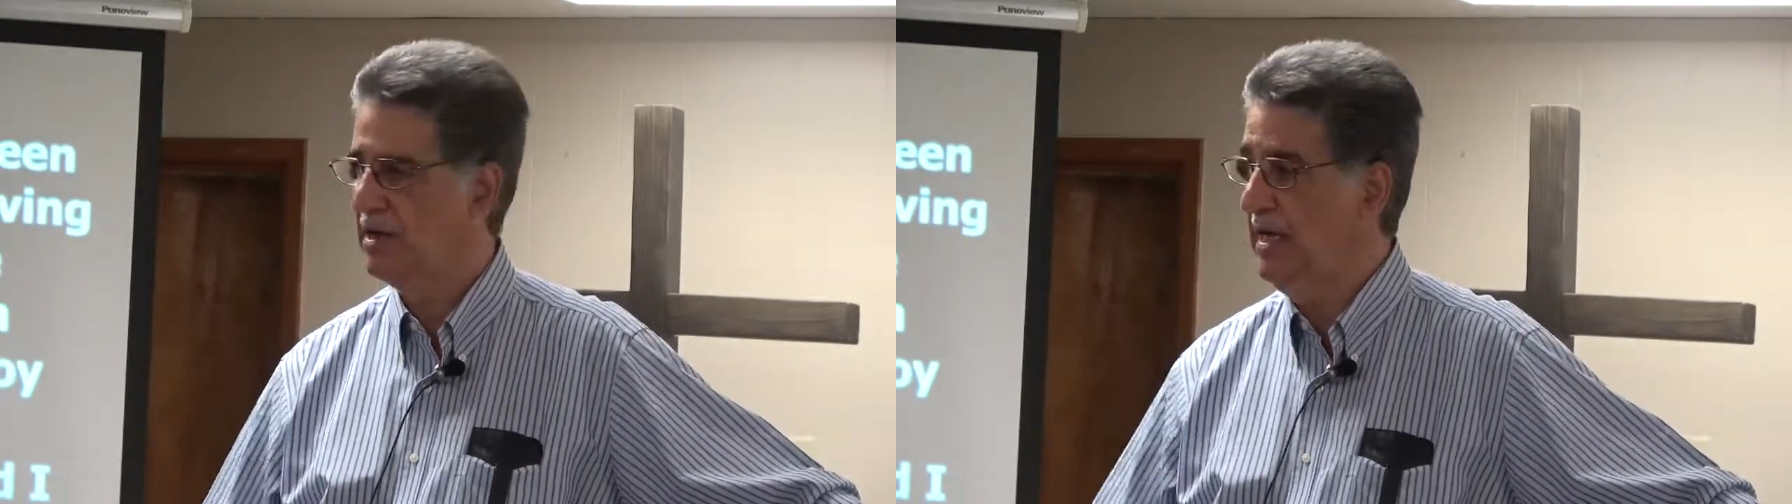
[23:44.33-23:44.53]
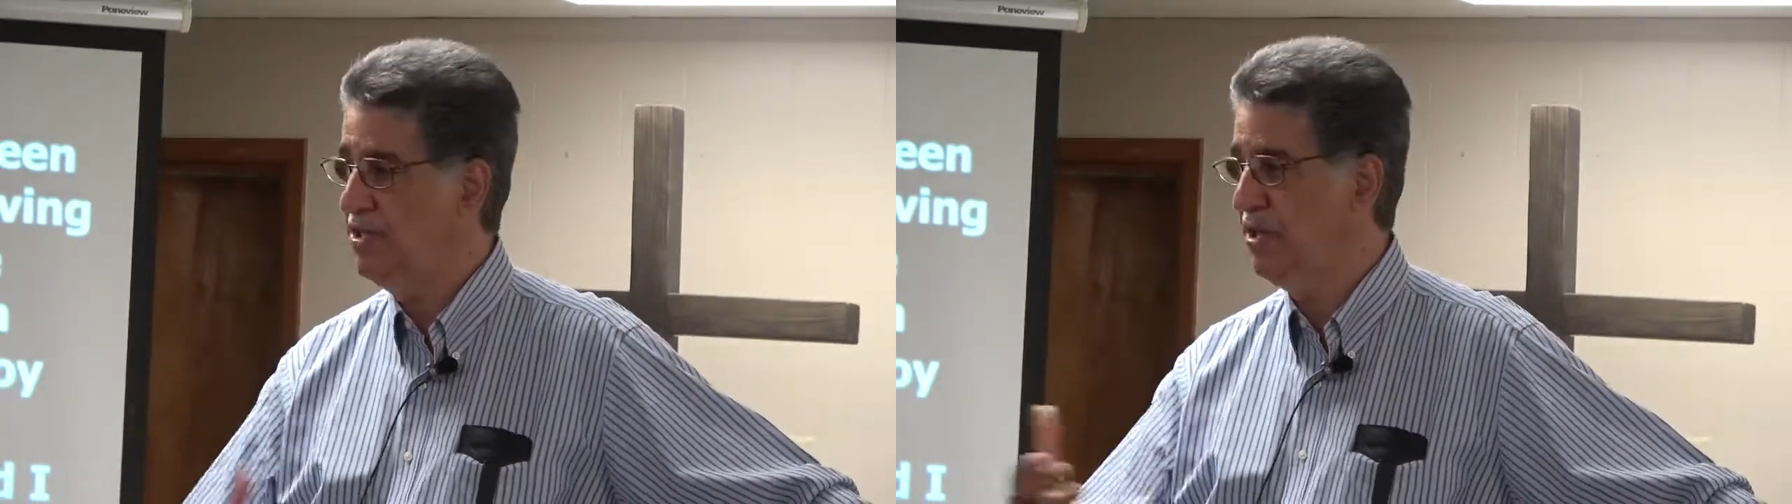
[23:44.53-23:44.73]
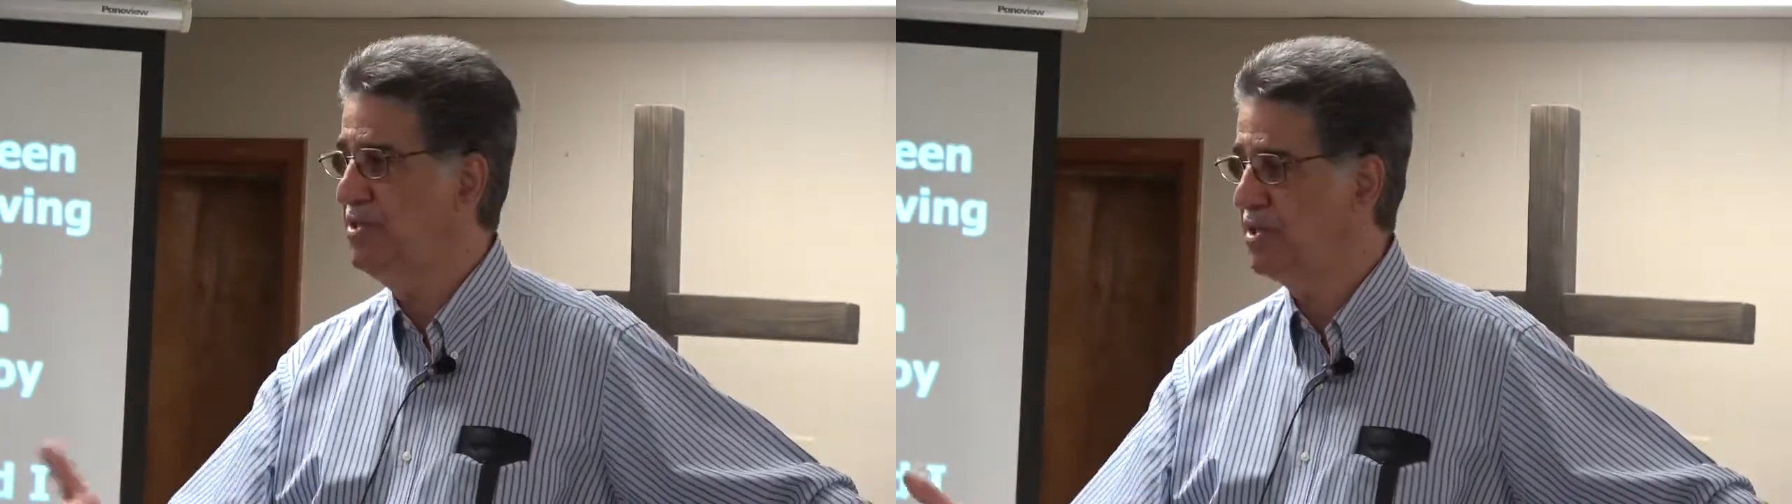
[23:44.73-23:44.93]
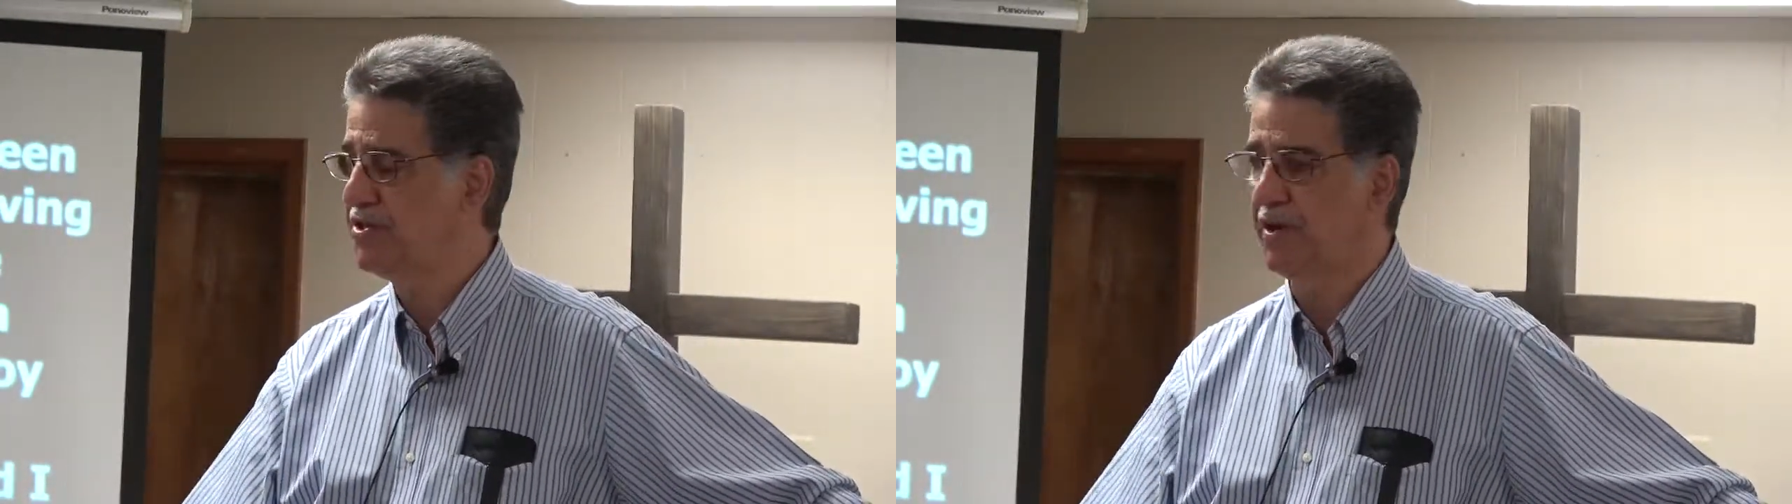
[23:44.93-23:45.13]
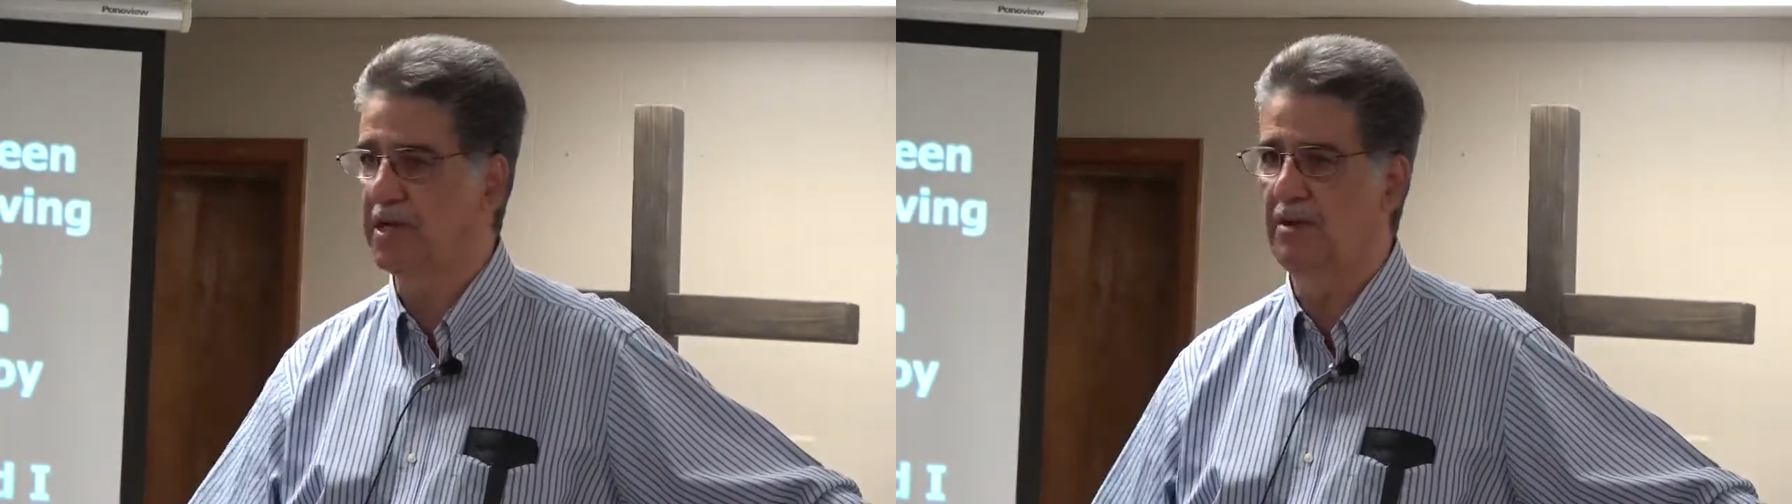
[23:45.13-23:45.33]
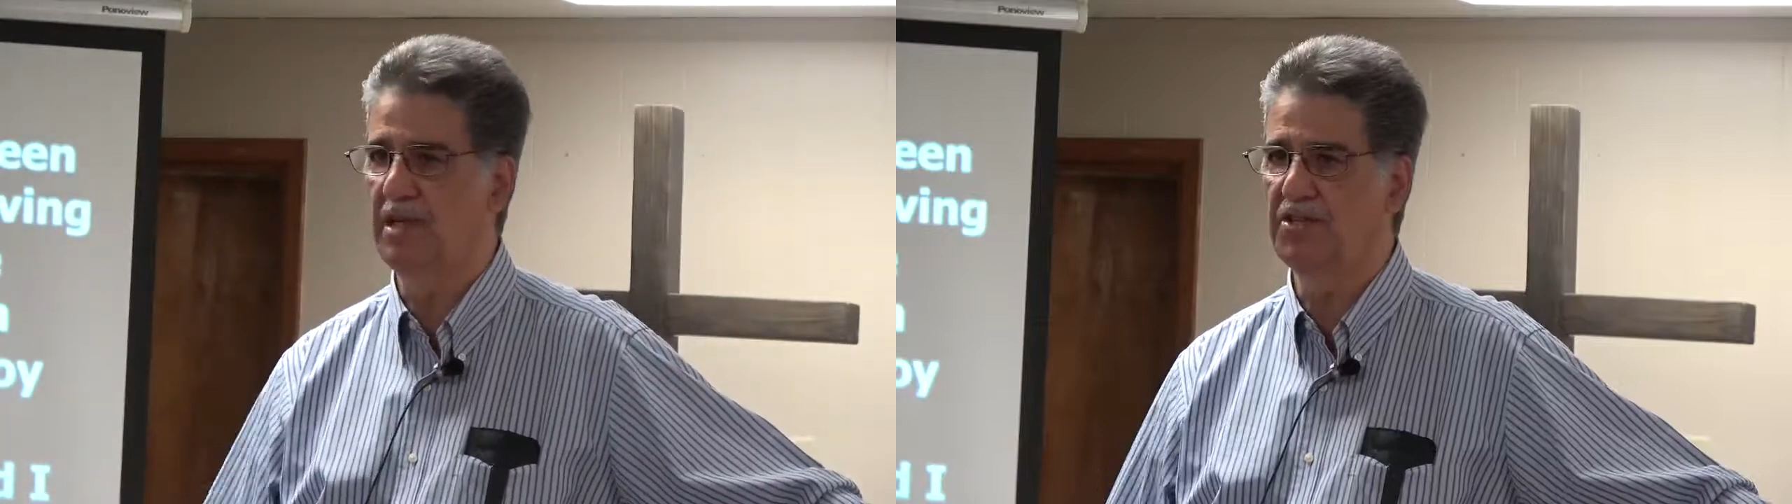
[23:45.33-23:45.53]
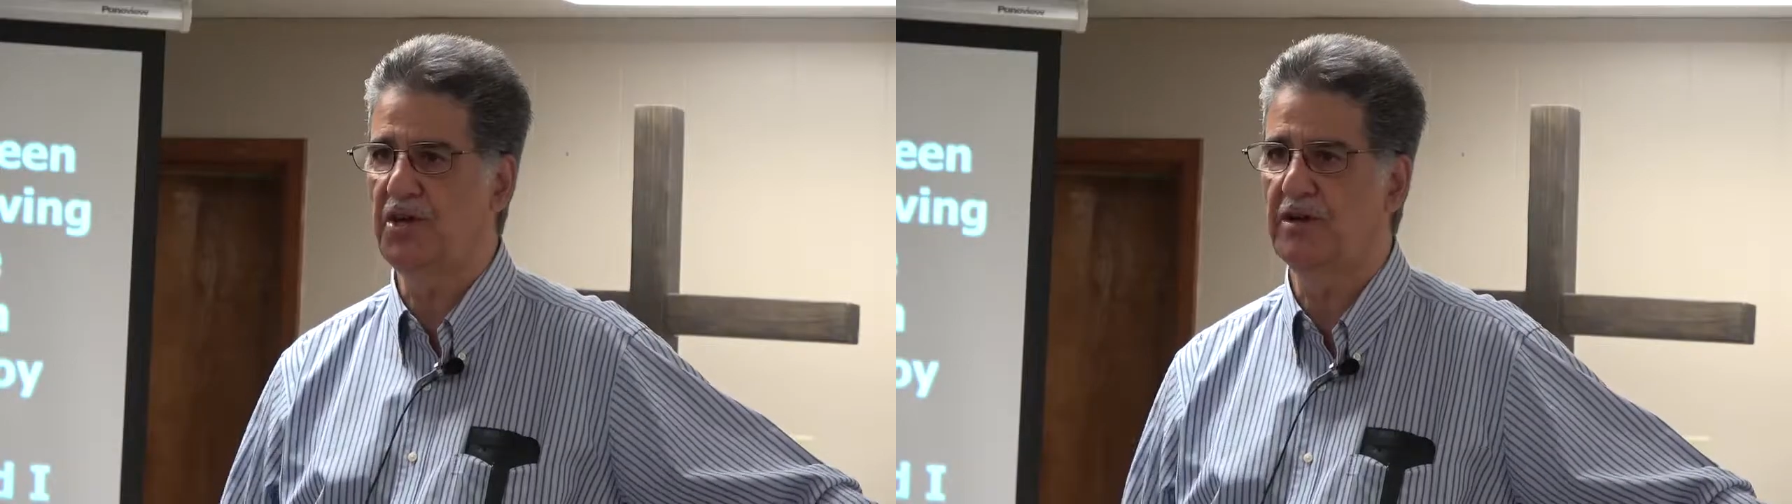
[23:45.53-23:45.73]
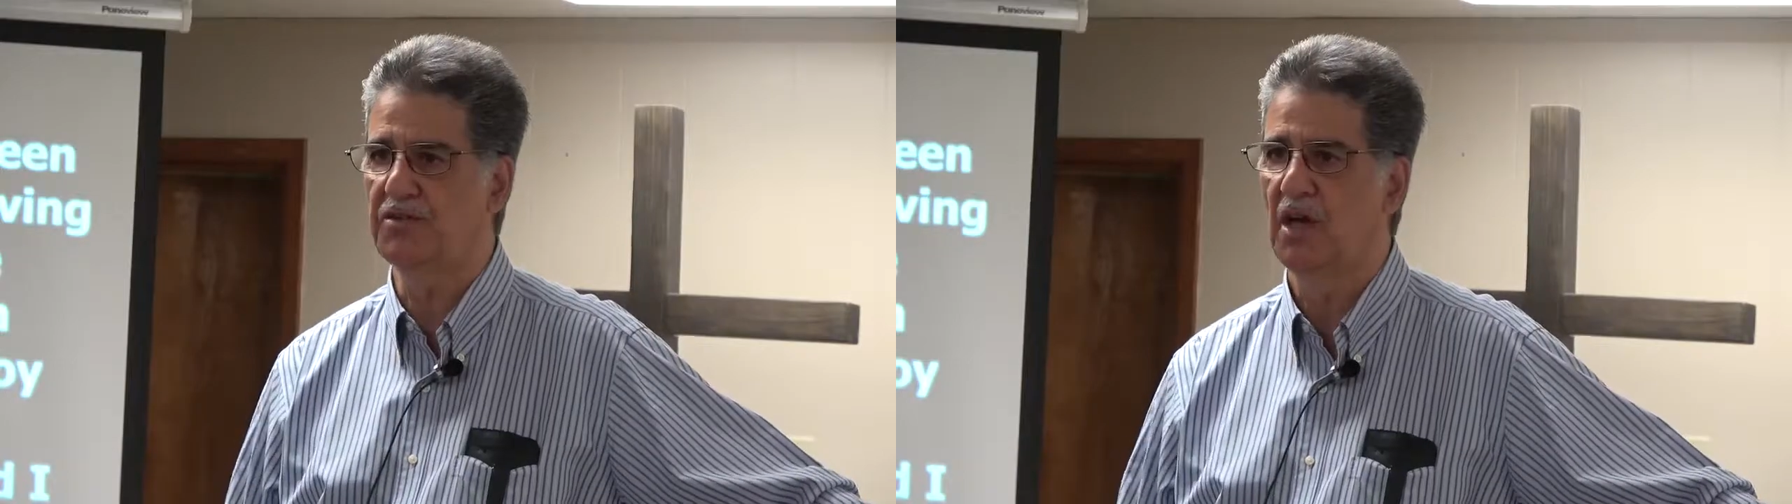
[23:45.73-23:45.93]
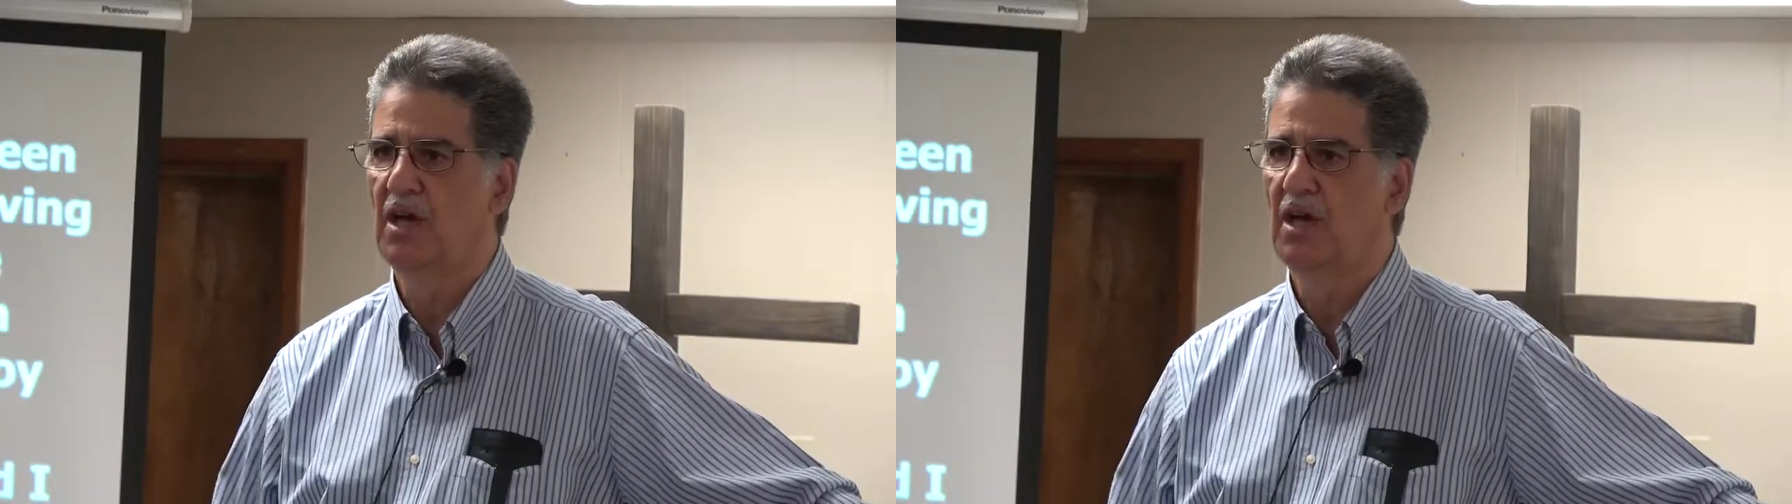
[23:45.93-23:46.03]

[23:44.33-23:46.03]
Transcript: he, she just started coming to church.